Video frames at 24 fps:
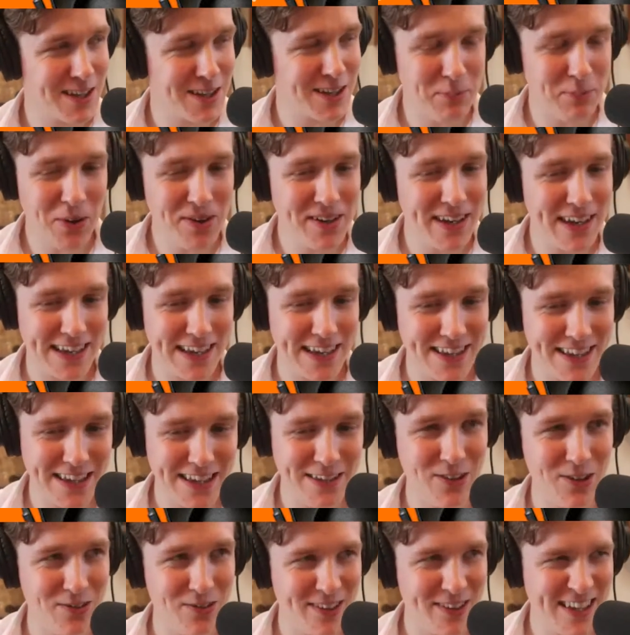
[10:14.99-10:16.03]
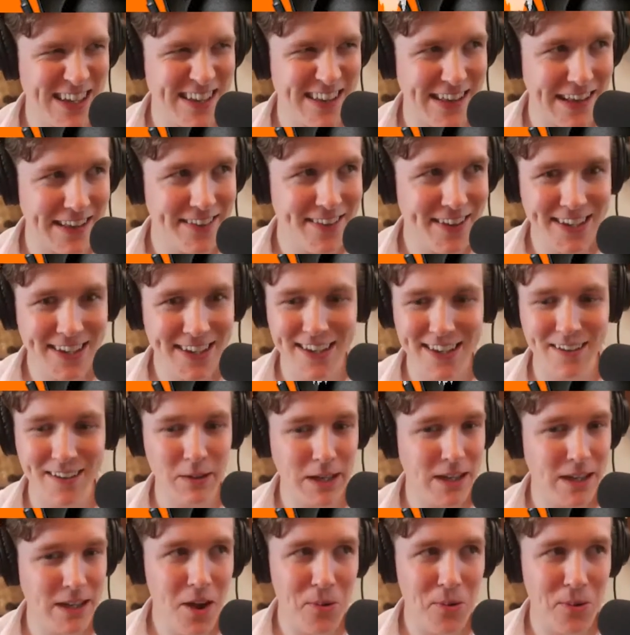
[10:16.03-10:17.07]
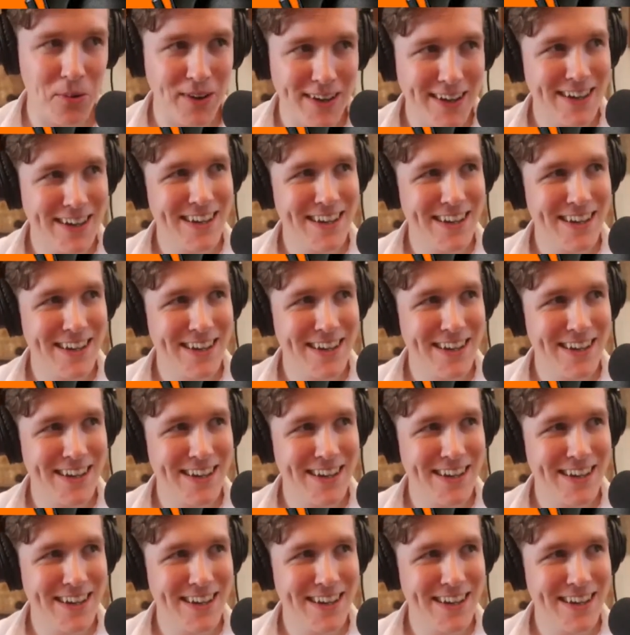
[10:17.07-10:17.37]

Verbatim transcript: was a podcast interview. Is he a dentist? I'm like, no,